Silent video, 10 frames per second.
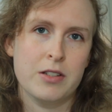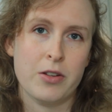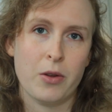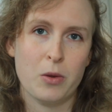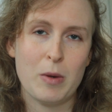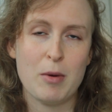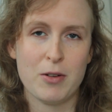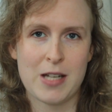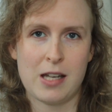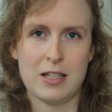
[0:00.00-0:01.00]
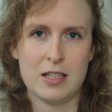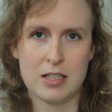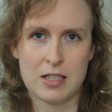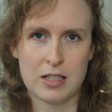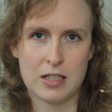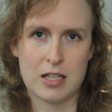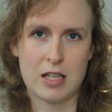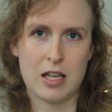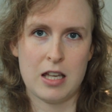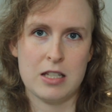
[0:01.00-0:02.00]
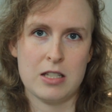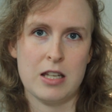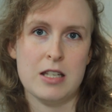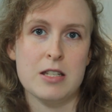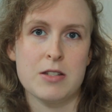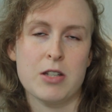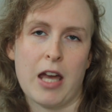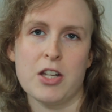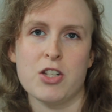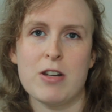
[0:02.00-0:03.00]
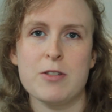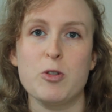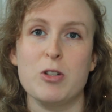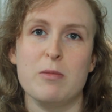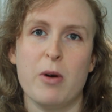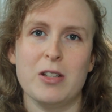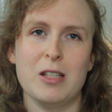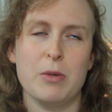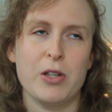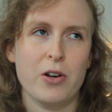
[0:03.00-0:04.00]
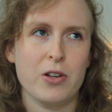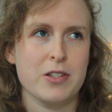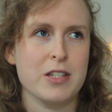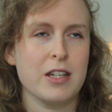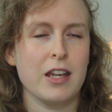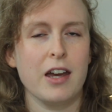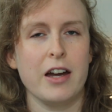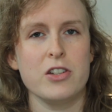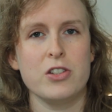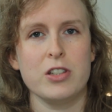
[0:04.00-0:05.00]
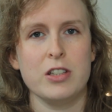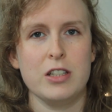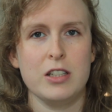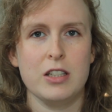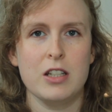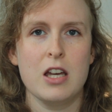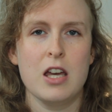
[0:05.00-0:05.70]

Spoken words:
So the Wim Hof technique is kind of stressful to the body because it actually